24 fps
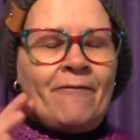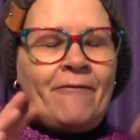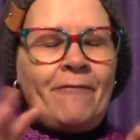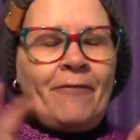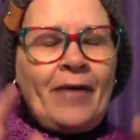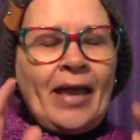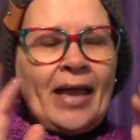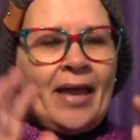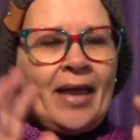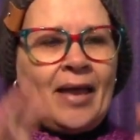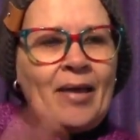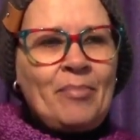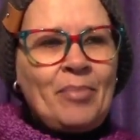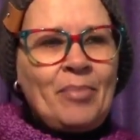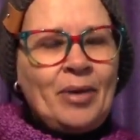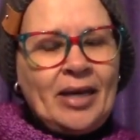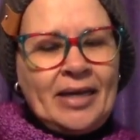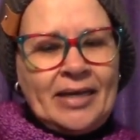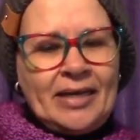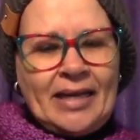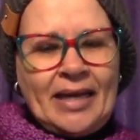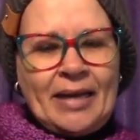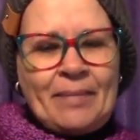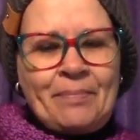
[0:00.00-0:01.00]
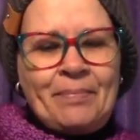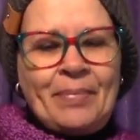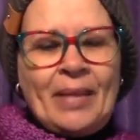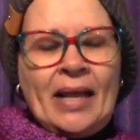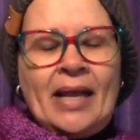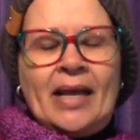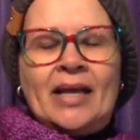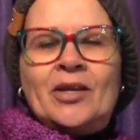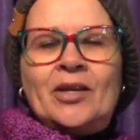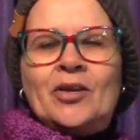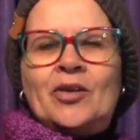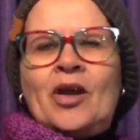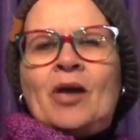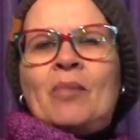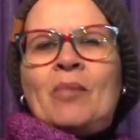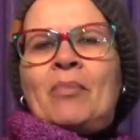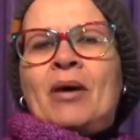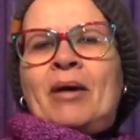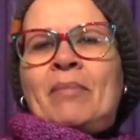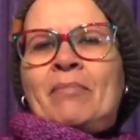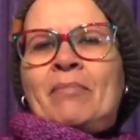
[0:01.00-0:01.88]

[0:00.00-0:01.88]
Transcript: fab idea. You know my